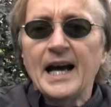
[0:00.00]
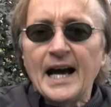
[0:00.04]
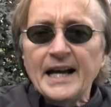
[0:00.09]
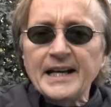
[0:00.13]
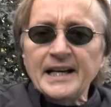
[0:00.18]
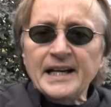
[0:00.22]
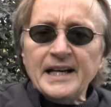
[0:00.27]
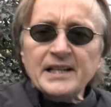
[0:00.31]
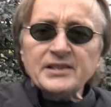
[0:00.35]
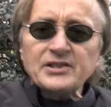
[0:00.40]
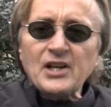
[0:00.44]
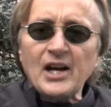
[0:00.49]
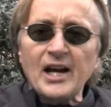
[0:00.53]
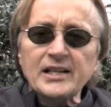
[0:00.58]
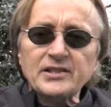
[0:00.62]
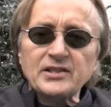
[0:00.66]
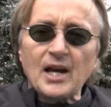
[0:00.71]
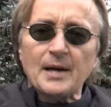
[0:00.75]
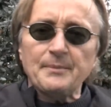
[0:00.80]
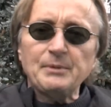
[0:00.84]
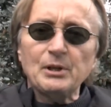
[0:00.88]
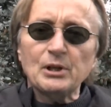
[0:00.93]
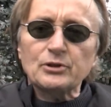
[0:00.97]
And in this case,
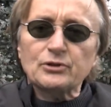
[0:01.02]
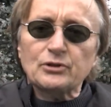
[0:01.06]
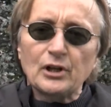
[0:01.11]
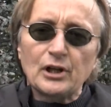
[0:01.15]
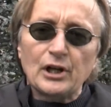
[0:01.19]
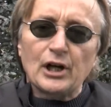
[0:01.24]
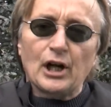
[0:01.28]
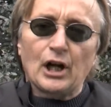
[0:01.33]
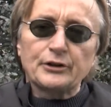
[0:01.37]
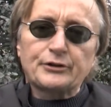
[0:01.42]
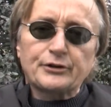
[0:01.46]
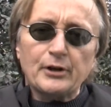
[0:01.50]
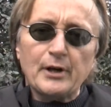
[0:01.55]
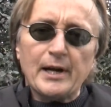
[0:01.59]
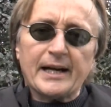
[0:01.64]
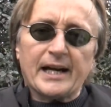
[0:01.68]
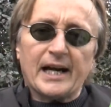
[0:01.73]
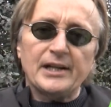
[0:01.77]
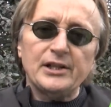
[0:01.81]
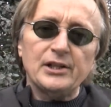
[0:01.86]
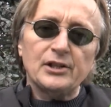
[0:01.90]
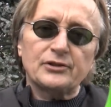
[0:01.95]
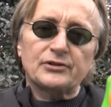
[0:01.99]
I'm using an old
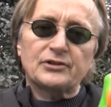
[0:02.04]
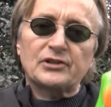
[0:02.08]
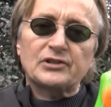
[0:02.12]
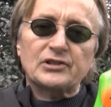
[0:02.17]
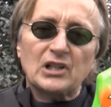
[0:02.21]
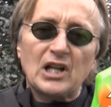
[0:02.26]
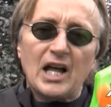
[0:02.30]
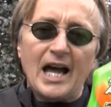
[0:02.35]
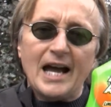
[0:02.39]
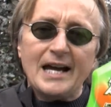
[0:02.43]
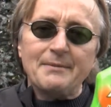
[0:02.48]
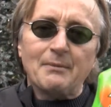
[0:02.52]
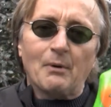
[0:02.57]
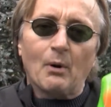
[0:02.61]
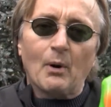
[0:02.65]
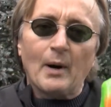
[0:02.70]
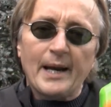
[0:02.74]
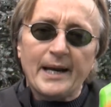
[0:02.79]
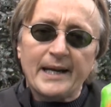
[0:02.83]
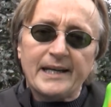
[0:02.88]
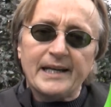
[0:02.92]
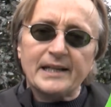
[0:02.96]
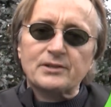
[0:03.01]
trick. I use this
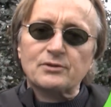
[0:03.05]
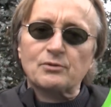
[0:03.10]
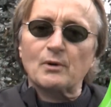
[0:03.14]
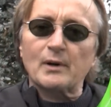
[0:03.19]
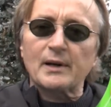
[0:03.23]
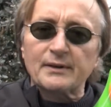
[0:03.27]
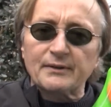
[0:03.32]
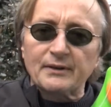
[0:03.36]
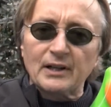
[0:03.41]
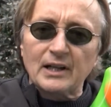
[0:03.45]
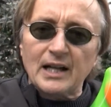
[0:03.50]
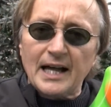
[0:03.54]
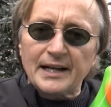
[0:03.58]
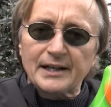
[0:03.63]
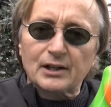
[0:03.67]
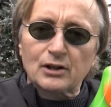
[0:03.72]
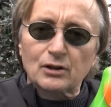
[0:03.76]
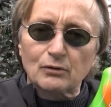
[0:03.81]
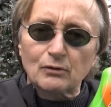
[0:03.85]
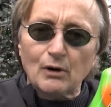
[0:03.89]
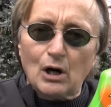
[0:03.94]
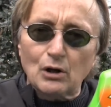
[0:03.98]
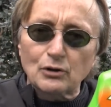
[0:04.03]
Lime-A-Way. It gets rid of a lot of
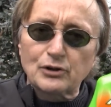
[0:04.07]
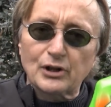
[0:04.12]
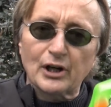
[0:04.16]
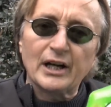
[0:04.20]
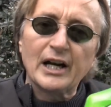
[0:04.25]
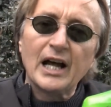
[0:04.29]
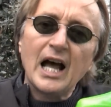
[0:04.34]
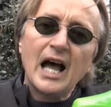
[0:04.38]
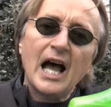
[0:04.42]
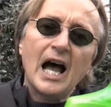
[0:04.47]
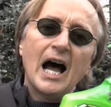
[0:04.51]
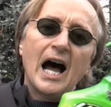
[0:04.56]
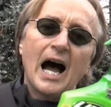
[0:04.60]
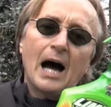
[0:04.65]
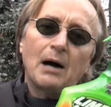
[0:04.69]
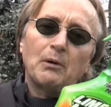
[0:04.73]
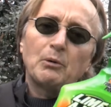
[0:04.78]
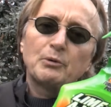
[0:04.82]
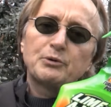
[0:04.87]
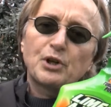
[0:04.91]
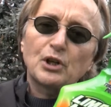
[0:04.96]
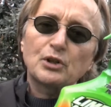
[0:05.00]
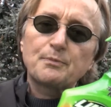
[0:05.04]
corrosion. I
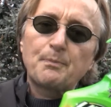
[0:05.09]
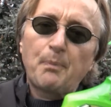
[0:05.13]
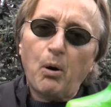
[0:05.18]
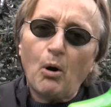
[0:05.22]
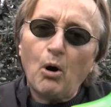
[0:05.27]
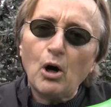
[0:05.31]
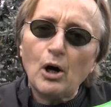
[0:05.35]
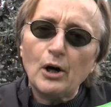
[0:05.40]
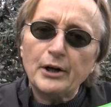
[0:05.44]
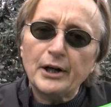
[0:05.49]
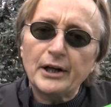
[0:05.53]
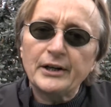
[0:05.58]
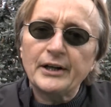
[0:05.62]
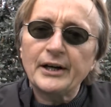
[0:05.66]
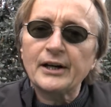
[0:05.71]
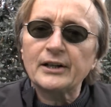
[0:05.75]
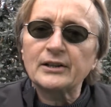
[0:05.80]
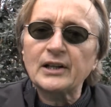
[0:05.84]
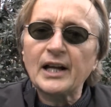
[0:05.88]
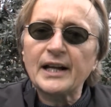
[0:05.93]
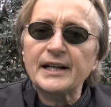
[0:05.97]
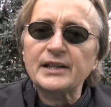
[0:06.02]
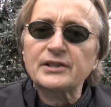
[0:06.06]
will just pour it in
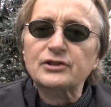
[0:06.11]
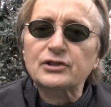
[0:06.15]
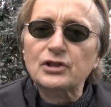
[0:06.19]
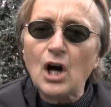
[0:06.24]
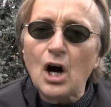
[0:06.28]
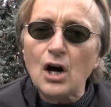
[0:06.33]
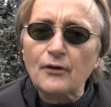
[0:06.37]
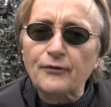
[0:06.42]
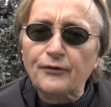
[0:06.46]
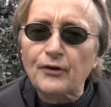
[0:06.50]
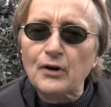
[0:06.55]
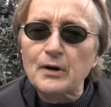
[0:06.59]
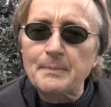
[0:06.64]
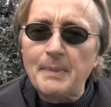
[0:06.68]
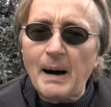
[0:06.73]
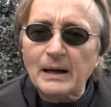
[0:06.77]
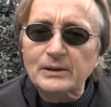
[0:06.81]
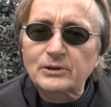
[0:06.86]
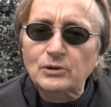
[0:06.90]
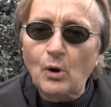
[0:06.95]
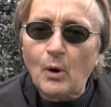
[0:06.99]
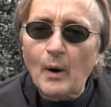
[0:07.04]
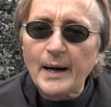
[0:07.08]
there and let it soak for
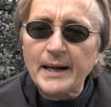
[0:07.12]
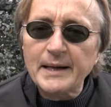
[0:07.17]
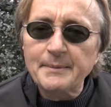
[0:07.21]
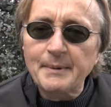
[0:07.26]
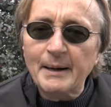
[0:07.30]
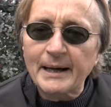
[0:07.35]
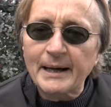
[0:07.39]
about 20